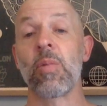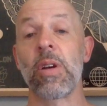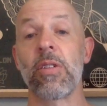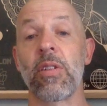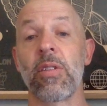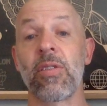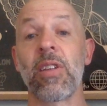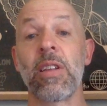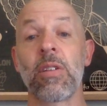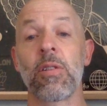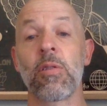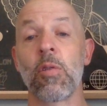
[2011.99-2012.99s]
where the
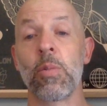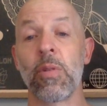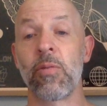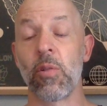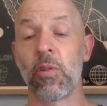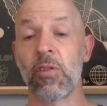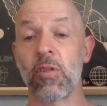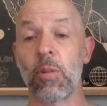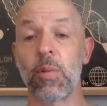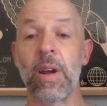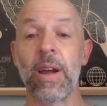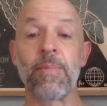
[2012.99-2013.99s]
centre group of forces
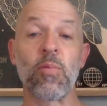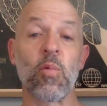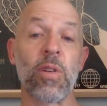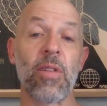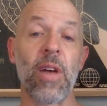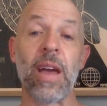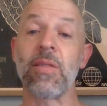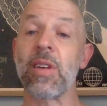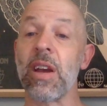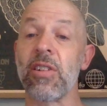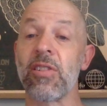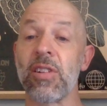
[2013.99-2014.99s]
operate with
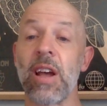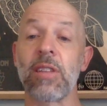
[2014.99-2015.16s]
aviation,